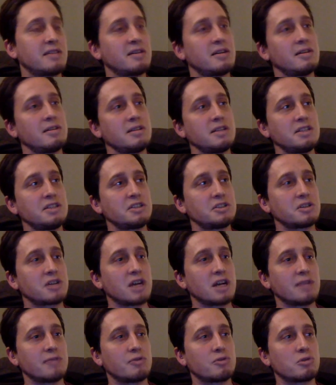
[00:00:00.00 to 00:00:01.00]
then at least you're
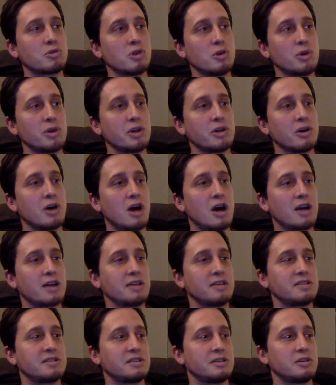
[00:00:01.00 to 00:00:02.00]
kind of growing your
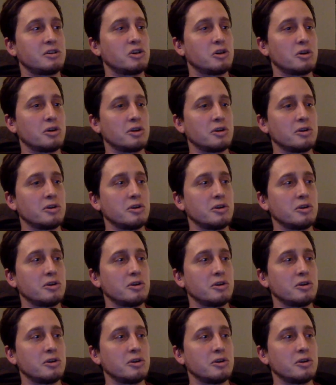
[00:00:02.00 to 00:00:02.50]
audience and you're,